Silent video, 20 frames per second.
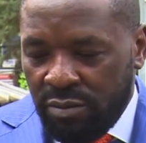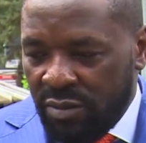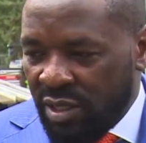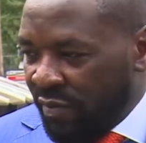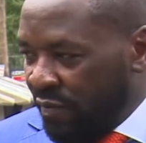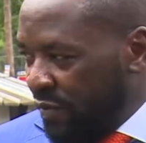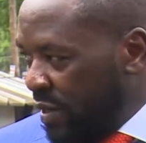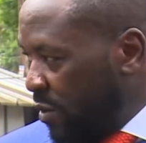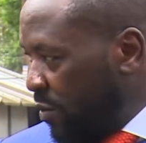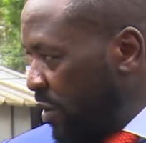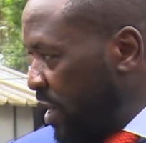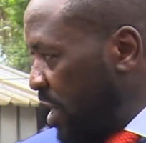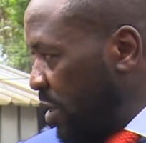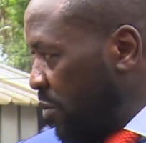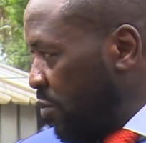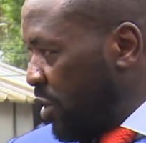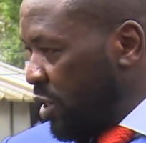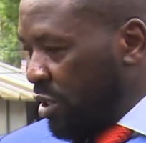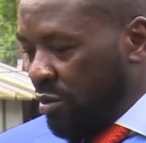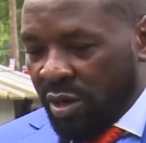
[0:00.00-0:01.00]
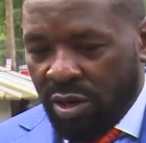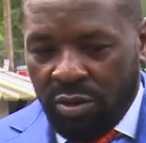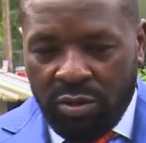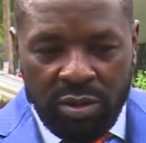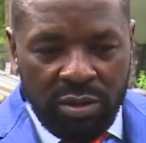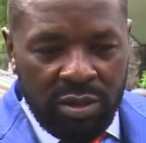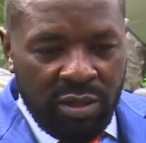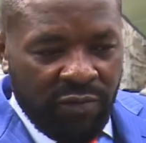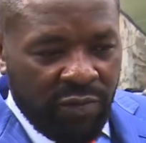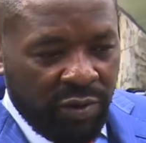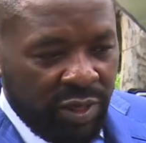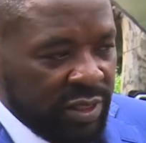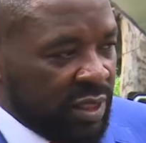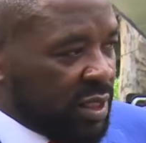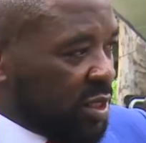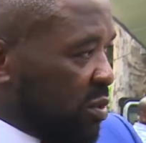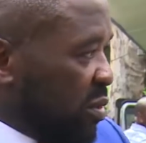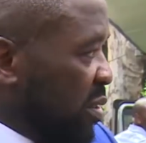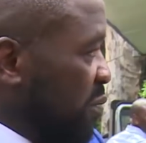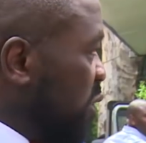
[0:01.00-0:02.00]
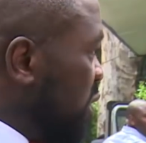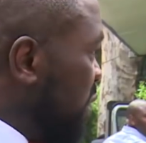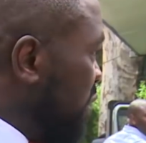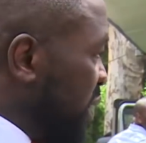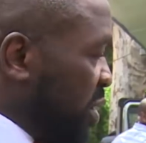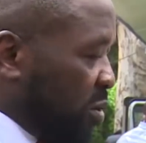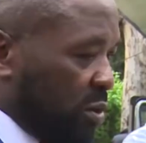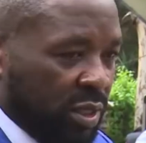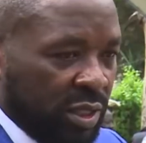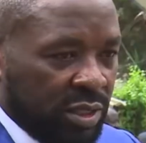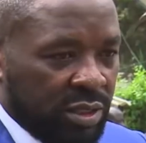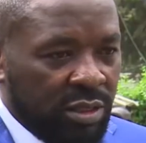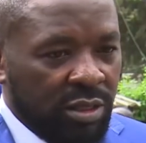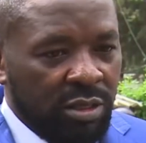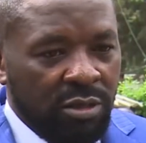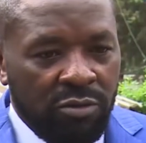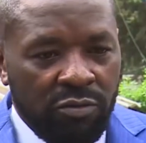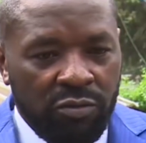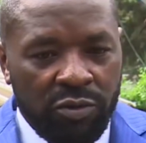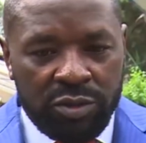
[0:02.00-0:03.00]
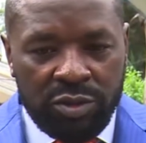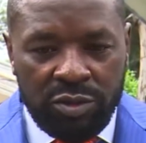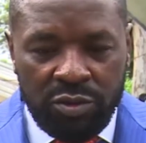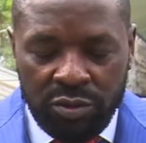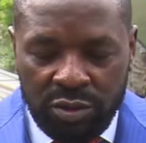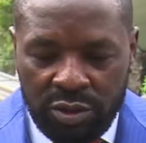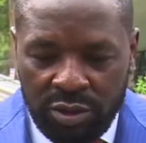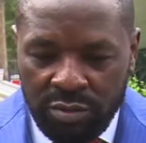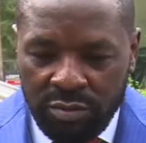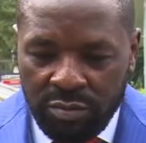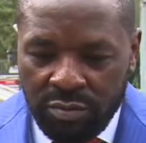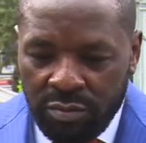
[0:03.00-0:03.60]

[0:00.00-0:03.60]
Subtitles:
have now done what they were called the forensics on the motor vehicle that was used,